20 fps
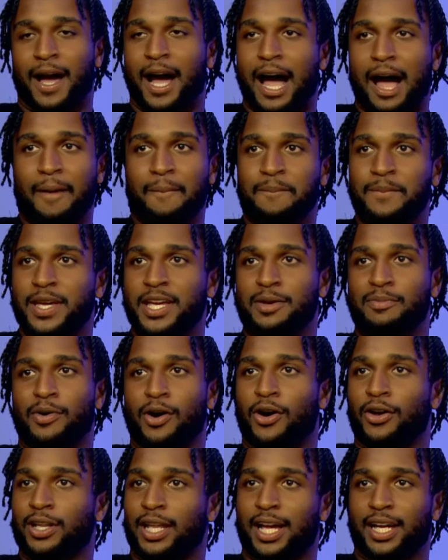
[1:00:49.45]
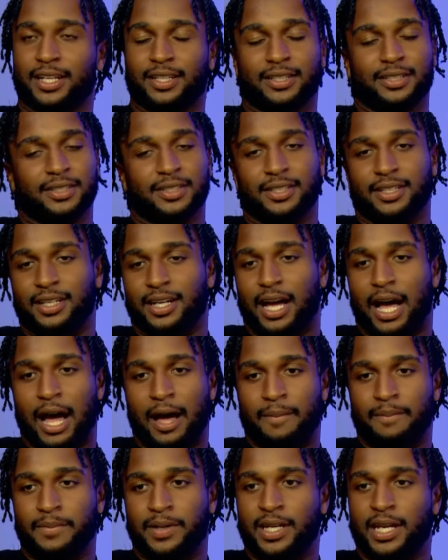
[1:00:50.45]
I'm me, bro. Like,
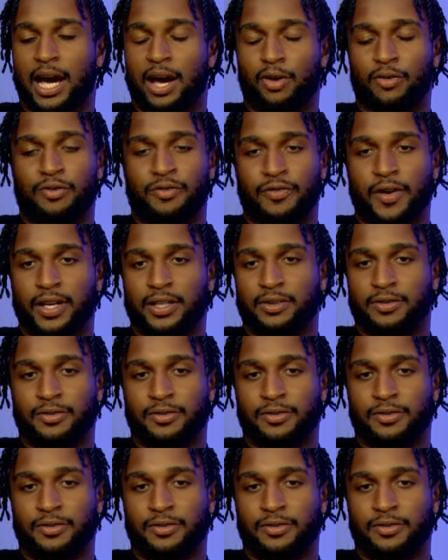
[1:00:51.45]
I'm me. I don't fake the